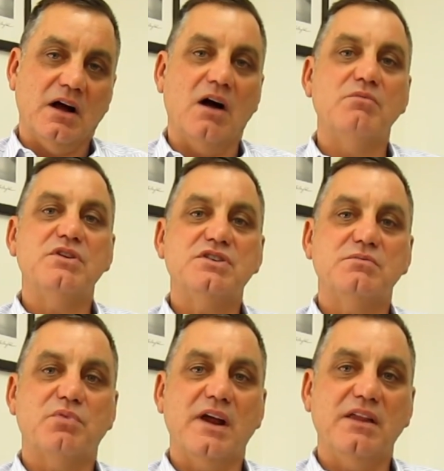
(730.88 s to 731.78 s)
I'm
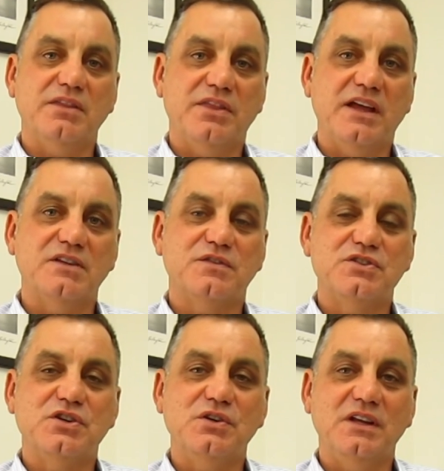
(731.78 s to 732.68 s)
Richard Brown, thanks for
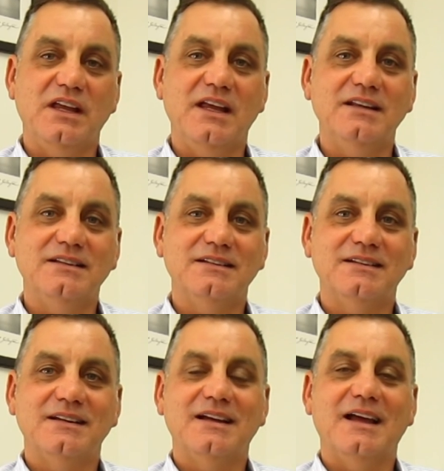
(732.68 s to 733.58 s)
tuning in,
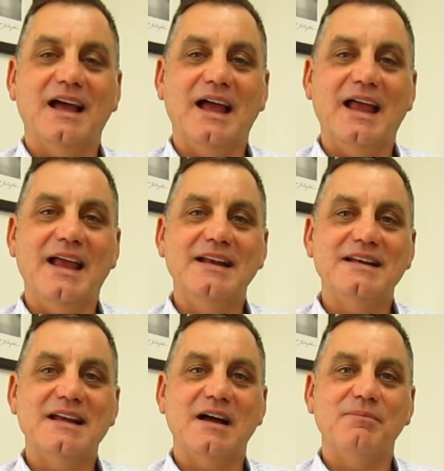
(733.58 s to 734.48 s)

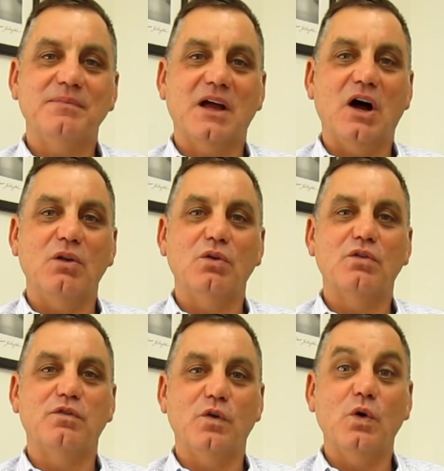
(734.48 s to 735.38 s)
and I'll
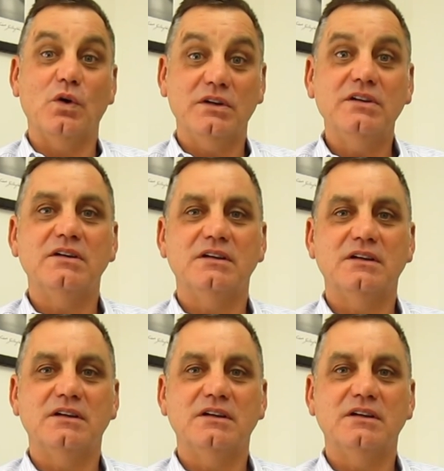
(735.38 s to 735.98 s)
look forward